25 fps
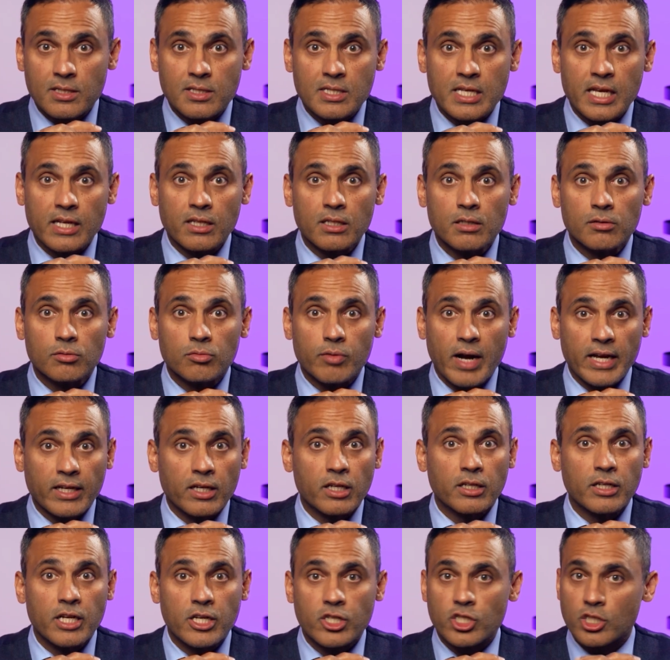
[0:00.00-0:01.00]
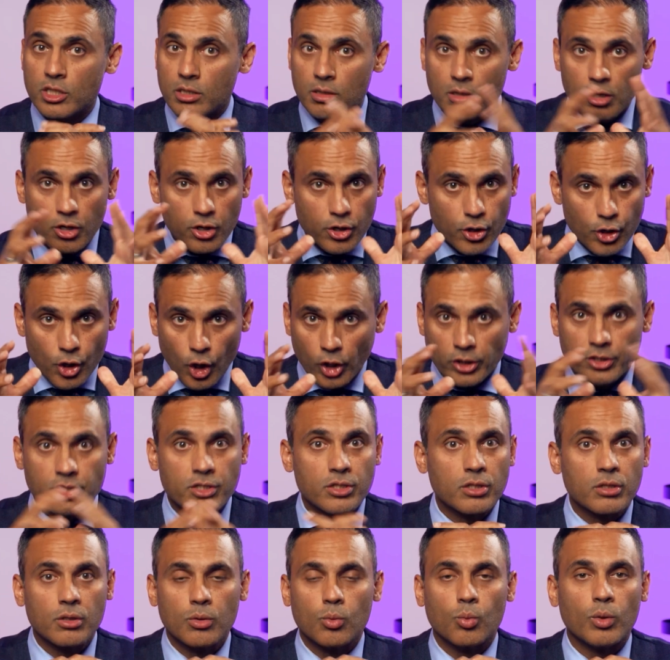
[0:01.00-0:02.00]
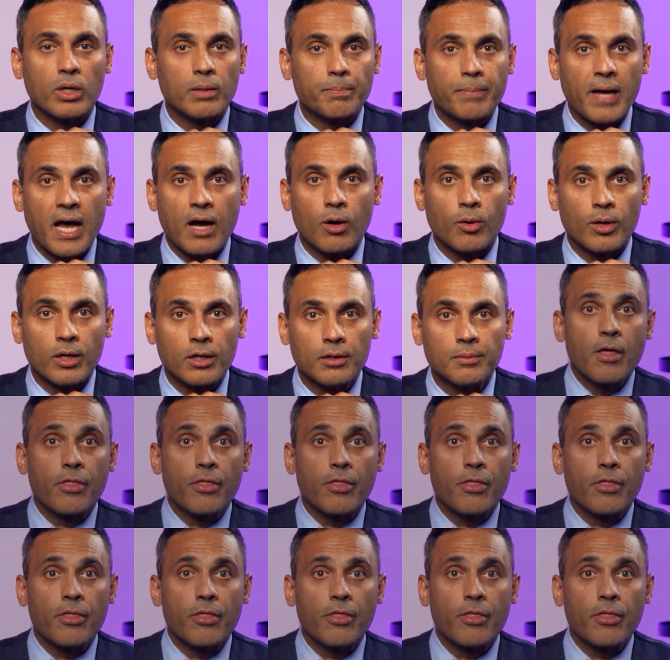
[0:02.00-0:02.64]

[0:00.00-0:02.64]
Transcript: signal recognition, not willpower.